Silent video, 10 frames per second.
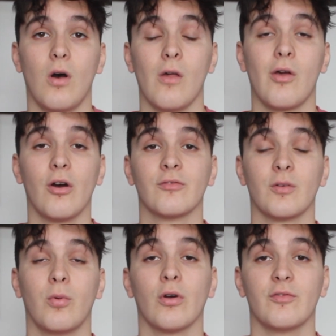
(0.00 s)
Although a
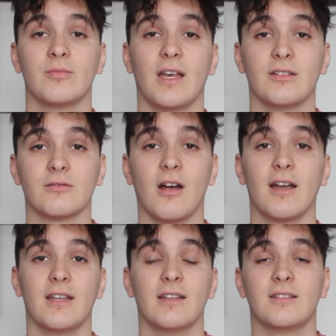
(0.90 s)
report from
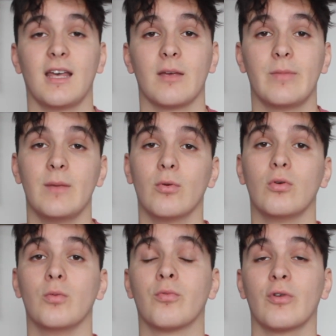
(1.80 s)
Teslarati is saying people
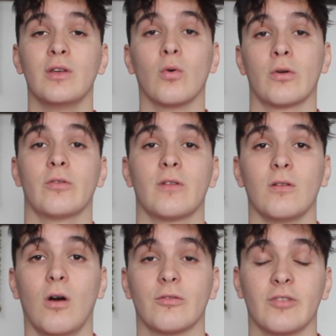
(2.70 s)
who pre-ordered the
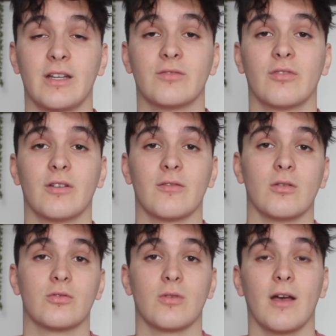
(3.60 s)
long-range
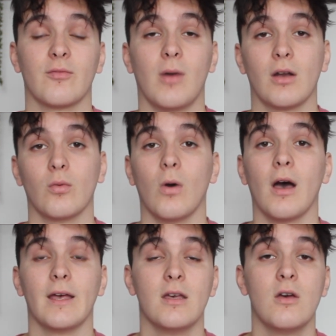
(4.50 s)
rear-wheel drive Model
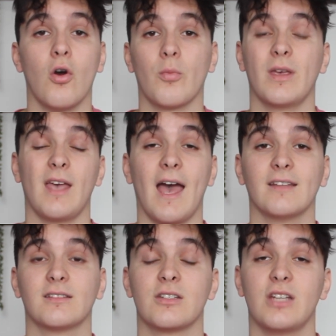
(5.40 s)
Y are being
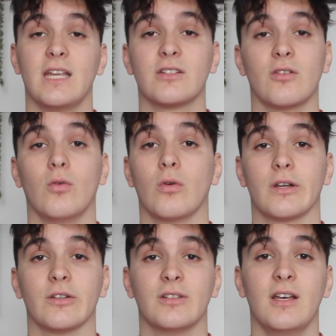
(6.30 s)
asked to change their
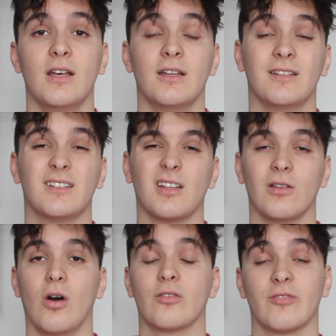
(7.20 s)
orders since the
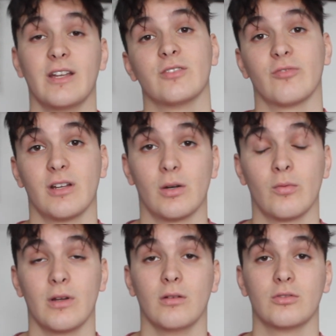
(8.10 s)
long-range
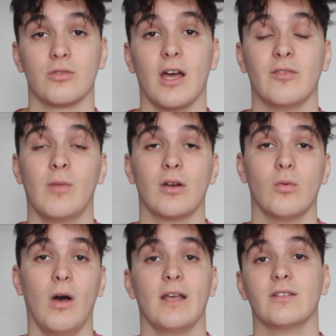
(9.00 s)
rear-wheel drive Model
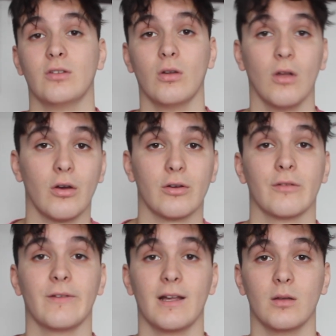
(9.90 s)
Y is no longer
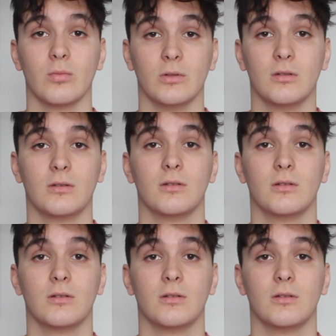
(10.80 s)
available.